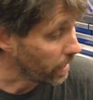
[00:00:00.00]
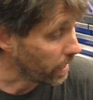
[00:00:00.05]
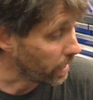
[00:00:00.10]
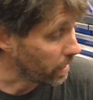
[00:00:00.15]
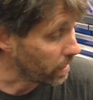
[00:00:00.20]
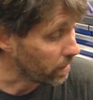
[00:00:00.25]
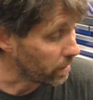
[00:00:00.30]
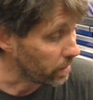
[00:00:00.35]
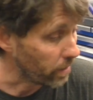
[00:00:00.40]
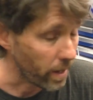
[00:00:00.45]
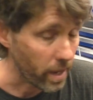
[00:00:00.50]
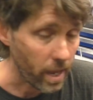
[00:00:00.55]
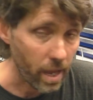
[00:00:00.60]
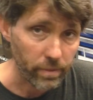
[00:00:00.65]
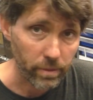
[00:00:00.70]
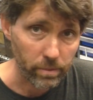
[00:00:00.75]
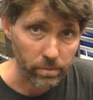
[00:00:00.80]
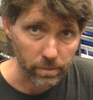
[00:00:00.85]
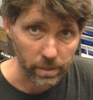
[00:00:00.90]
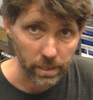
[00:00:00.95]
and they
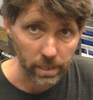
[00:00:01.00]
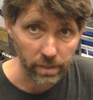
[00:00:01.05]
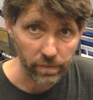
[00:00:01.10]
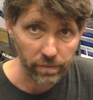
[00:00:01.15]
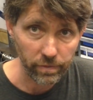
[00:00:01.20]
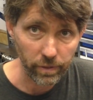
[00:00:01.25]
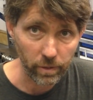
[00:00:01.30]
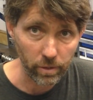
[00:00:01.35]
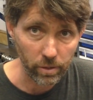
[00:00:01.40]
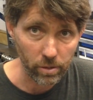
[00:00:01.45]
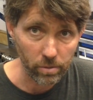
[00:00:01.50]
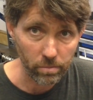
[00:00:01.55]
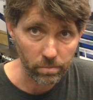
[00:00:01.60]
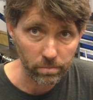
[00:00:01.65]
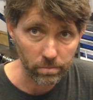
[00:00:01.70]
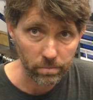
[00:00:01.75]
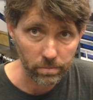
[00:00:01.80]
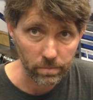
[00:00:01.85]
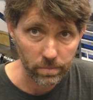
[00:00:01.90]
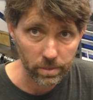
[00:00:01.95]
have a really
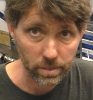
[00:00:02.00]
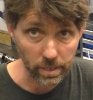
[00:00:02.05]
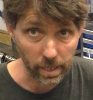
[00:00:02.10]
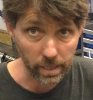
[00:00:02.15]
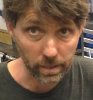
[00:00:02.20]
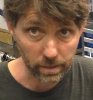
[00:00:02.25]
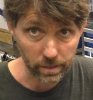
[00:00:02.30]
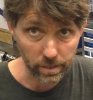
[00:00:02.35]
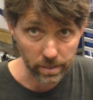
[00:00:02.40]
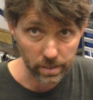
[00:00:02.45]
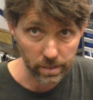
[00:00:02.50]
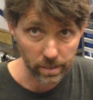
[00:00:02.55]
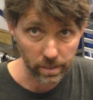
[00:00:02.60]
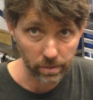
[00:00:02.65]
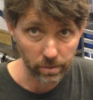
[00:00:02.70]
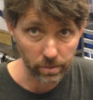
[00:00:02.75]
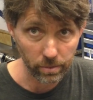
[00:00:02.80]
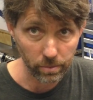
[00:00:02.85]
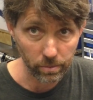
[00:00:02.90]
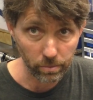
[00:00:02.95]
firm stainless
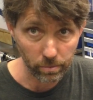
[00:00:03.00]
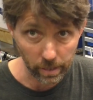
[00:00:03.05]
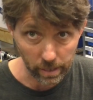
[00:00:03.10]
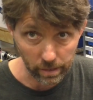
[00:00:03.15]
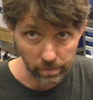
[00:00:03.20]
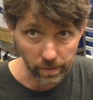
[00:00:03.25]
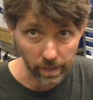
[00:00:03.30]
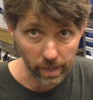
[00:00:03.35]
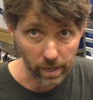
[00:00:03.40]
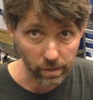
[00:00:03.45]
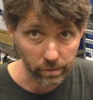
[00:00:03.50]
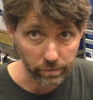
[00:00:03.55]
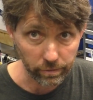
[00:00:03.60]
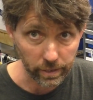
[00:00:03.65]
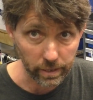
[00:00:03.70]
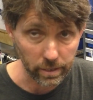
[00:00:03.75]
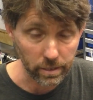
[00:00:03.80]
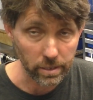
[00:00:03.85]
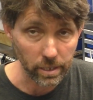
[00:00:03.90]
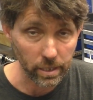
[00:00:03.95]
steel reed
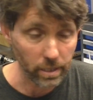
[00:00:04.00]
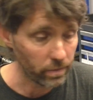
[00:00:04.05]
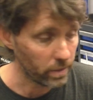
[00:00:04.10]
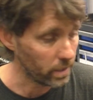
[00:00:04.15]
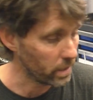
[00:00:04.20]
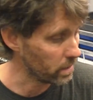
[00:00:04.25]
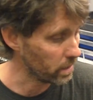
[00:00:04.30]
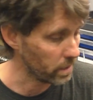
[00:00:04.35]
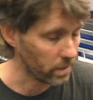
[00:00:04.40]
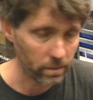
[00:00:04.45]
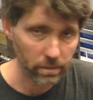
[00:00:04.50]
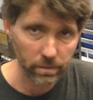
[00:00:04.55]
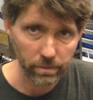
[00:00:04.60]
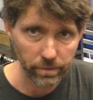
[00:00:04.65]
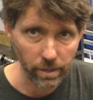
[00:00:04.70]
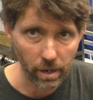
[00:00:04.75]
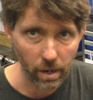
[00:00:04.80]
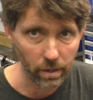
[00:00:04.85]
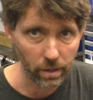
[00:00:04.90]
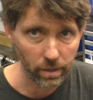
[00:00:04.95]
valve instead of these little
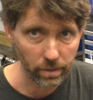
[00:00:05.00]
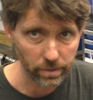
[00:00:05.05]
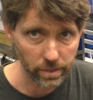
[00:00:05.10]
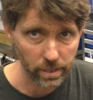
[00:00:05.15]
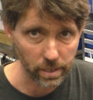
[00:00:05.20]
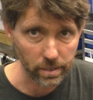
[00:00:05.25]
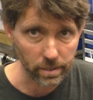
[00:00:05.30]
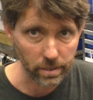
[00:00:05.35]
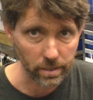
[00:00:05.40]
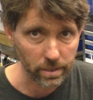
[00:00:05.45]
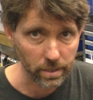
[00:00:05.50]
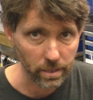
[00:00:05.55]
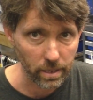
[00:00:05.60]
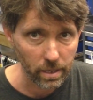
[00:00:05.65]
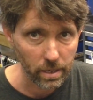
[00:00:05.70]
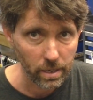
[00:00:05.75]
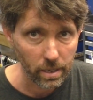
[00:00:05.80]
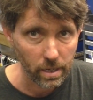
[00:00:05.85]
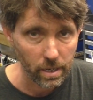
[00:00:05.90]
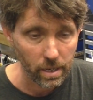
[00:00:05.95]
nylon
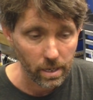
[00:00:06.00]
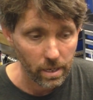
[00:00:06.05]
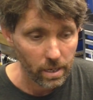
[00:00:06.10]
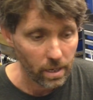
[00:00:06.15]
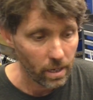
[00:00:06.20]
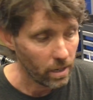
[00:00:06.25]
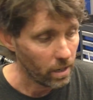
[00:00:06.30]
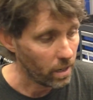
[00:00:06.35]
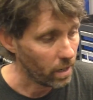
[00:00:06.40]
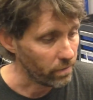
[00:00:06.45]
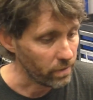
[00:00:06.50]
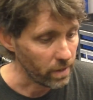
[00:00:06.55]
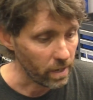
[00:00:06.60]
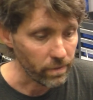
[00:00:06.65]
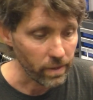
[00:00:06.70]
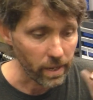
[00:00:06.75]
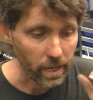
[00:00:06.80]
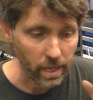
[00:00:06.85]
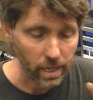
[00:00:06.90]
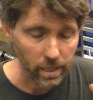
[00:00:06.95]
discs. I've
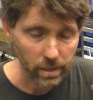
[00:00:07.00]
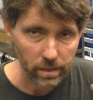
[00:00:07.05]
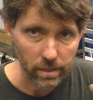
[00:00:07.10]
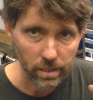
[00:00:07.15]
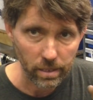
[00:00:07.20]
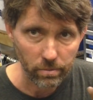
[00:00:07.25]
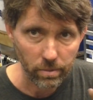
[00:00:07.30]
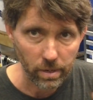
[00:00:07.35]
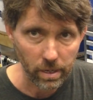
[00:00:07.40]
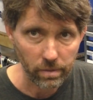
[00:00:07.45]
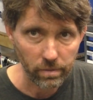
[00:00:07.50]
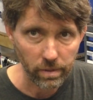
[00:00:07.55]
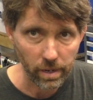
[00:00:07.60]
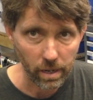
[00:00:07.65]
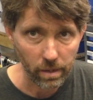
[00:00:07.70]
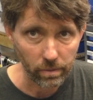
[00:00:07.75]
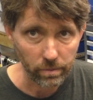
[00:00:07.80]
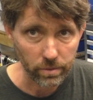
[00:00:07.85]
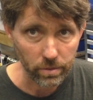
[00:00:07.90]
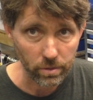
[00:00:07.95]
never had the reed
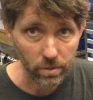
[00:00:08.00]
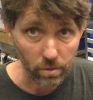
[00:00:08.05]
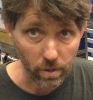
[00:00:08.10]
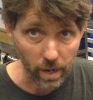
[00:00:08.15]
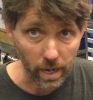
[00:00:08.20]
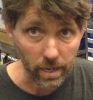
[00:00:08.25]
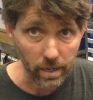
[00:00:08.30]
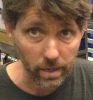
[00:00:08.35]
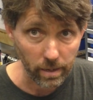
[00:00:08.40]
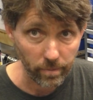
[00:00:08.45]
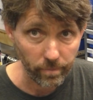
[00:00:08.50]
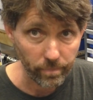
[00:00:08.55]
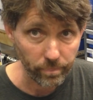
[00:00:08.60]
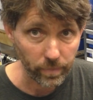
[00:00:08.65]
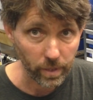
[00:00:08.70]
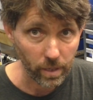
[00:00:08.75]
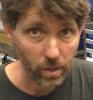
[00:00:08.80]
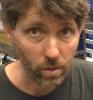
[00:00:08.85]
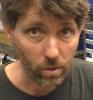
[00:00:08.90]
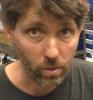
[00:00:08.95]
valves crack,
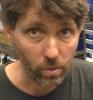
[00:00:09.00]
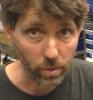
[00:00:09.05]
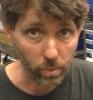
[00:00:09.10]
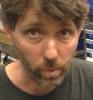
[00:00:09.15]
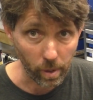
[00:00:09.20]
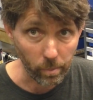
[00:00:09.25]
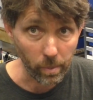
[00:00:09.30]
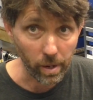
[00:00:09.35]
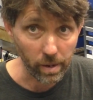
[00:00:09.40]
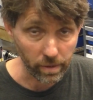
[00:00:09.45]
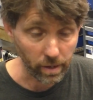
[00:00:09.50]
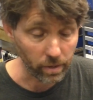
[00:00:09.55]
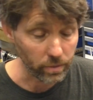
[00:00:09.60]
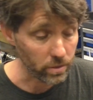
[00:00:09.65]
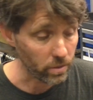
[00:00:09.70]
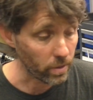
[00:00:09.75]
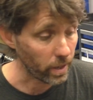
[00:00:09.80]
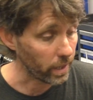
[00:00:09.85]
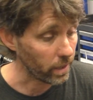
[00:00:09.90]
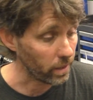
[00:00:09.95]
or the one-way
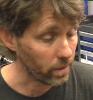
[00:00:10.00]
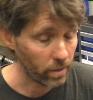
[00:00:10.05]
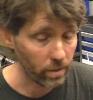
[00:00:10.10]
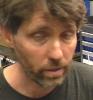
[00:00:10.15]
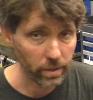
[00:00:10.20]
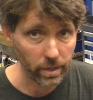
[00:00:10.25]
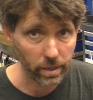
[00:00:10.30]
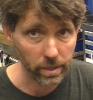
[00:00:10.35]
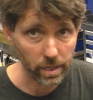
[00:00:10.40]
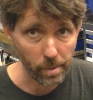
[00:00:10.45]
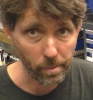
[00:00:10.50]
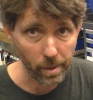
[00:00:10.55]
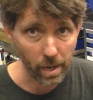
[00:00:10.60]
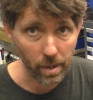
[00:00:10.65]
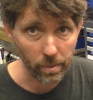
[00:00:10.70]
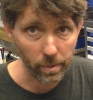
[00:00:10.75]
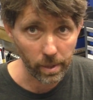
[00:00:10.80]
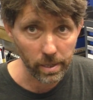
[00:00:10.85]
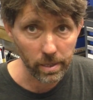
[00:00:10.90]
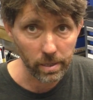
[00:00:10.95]
valves crack on a
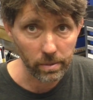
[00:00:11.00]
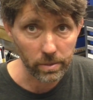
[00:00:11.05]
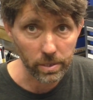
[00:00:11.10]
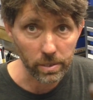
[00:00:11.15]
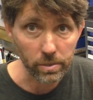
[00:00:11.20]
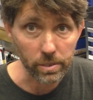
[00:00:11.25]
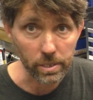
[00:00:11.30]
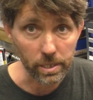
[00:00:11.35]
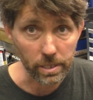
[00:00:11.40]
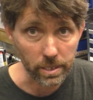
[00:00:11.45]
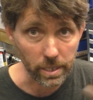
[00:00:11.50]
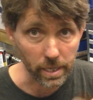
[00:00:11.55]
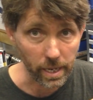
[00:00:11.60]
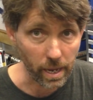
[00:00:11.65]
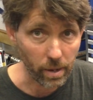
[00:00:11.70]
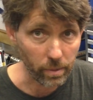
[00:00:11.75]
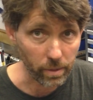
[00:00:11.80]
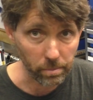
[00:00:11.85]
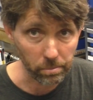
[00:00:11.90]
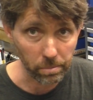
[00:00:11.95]
Yamaha one. It was interesting to see
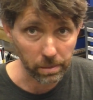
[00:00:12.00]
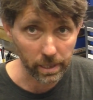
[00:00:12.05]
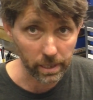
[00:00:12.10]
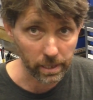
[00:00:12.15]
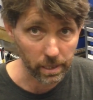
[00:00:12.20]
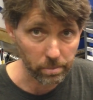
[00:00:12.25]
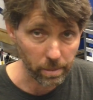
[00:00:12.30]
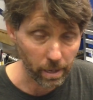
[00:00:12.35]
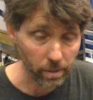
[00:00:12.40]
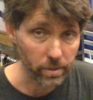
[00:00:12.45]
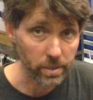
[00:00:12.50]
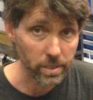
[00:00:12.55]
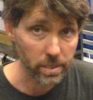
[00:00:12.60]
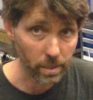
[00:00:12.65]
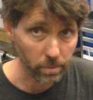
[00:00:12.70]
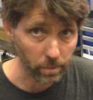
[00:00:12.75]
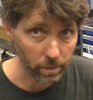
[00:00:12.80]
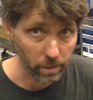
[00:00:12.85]
how completely perished